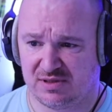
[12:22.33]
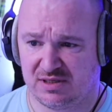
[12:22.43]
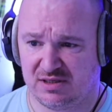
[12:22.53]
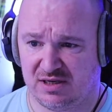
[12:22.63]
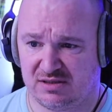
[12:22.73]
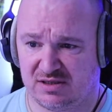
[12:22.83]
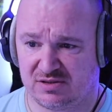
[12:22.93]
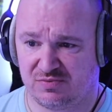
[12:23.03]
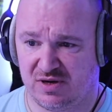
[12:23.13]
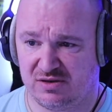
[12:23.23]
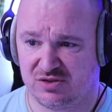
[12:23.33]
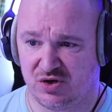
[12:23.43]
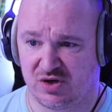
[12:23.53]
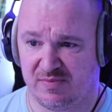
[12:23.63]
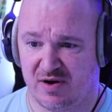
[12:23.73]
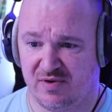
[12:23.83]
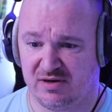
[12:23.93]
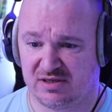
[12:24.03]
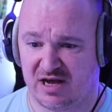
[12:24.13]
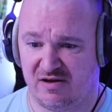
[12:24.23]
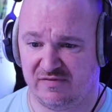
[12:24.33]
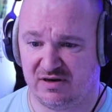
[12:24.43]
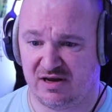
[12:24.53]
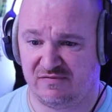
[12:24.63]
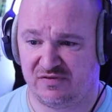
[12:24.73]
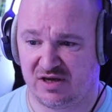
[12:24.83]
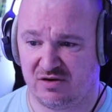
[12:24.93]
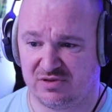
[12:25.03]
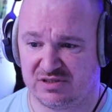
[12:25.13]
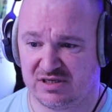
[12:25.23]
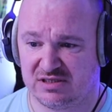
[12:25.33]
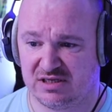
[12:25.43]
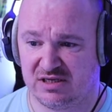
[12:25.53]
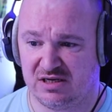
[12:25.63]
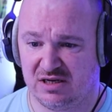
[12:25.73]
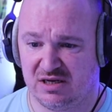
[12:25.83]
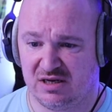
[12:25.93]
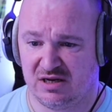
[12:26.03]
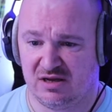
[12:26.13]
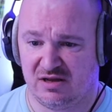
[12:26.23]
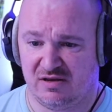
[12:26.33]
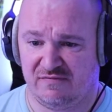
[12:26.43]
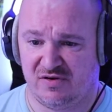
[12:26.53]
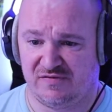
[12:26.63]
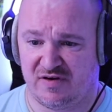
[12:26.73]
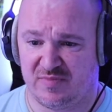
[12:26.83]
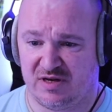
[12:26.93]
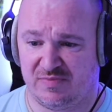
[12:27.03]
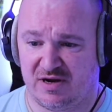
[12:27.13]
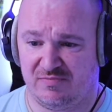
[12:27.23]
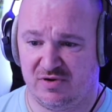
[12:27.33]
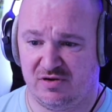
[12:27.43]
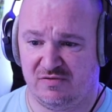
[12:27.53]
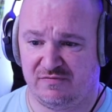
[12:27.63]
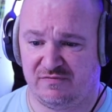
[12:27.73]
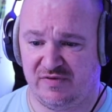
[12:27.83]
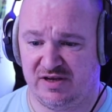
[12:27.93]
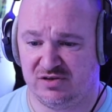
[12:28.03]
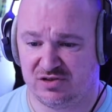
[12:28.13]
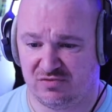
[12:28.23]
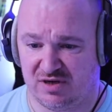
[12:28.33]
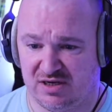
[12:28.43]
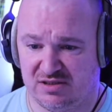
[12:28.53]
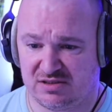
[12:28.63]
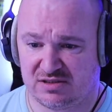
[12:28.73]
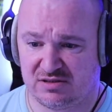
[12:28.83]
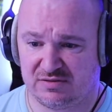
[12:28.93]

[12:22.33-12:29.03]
yeah, so that's when talking about when Calvin left to go to City. £45 million move, injuries.